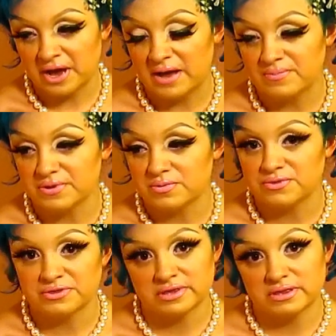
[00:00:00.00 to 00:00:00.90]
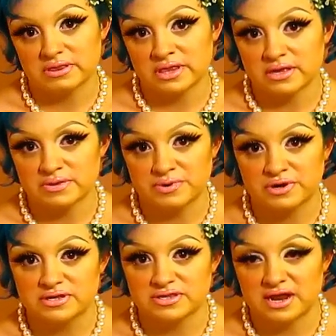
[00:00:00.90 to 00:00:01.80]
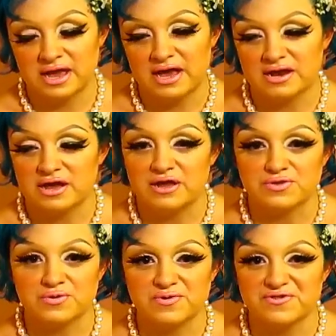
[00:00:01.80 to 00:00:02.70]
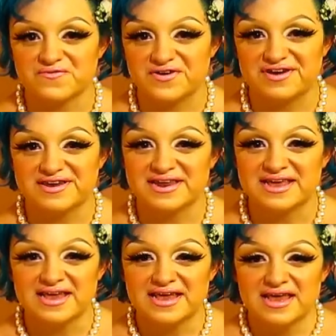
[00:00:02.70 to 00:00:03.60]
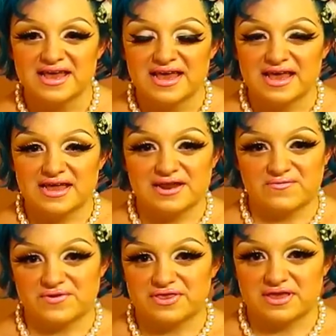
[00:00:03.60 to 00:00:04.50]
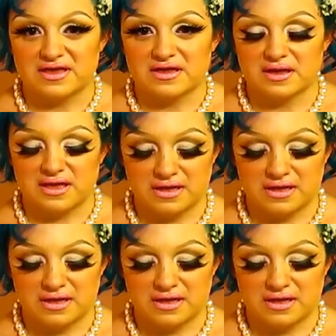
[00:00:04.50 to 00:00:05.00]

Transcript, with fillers: happy with the, the experience that I had. I had so much fun and everything.